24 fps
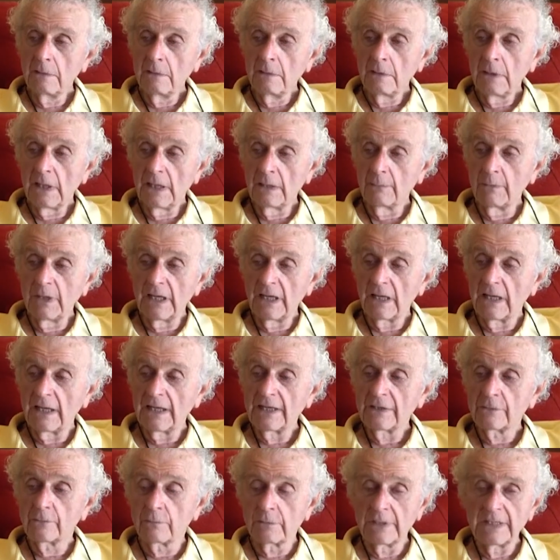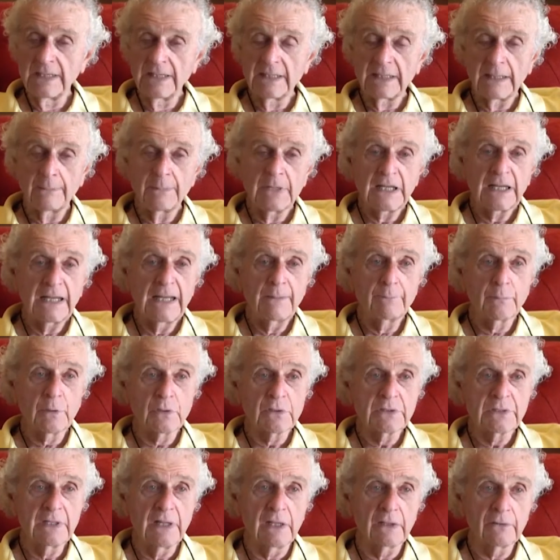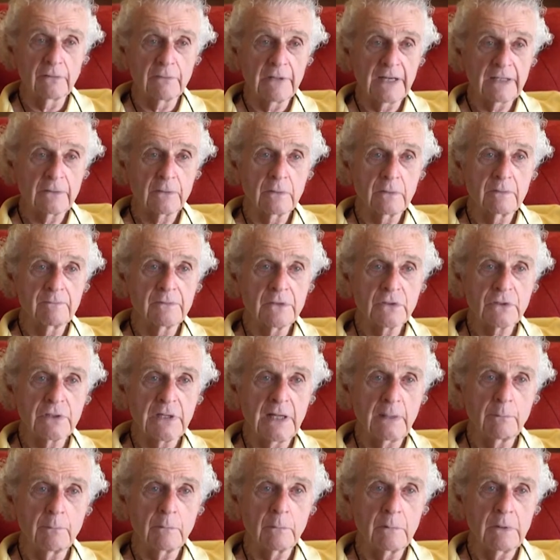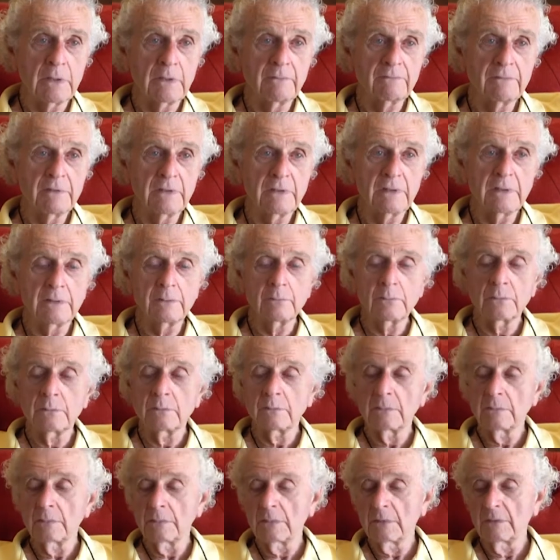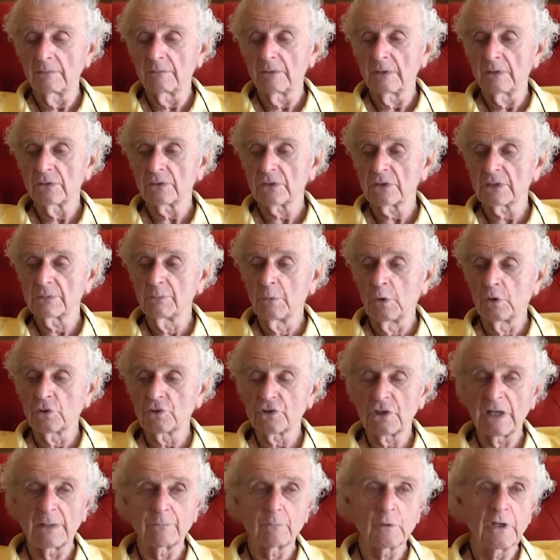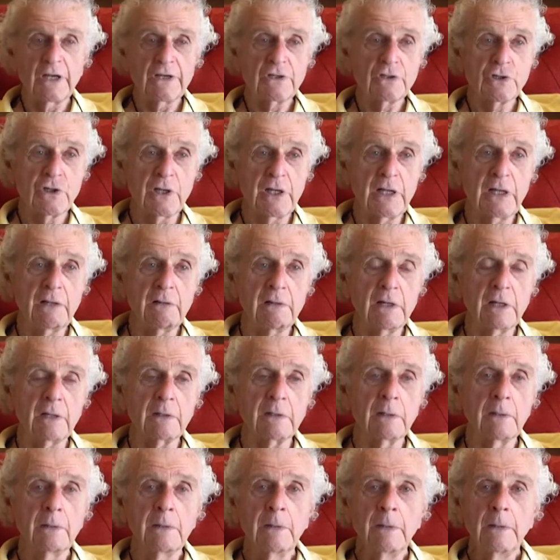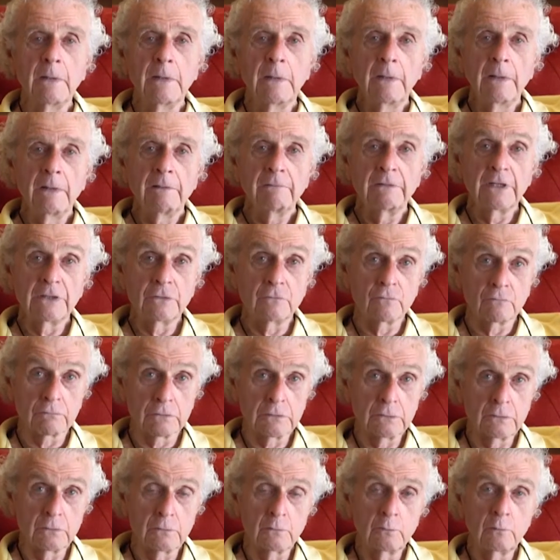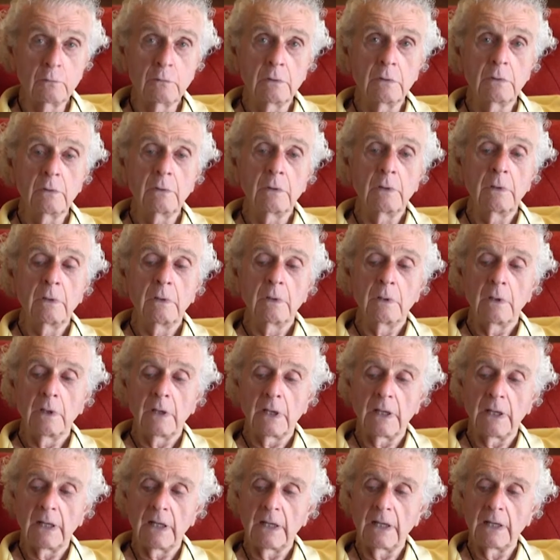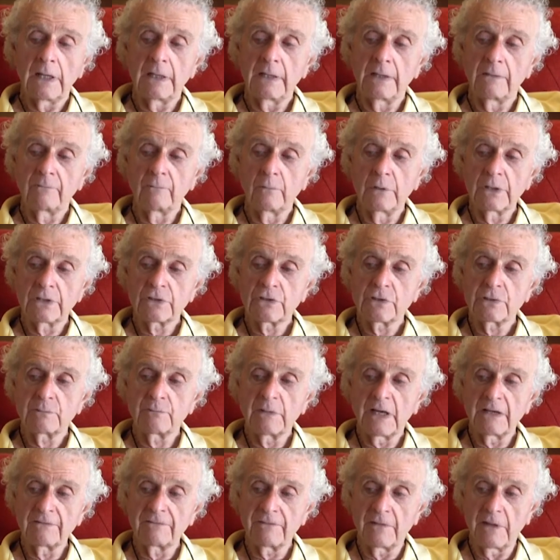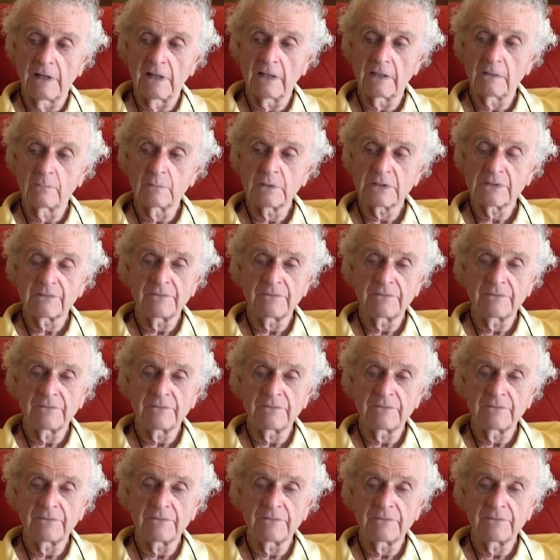Anyway, I agreed. I became personnel director of a small ShopRite chain that grew, and of which my father was a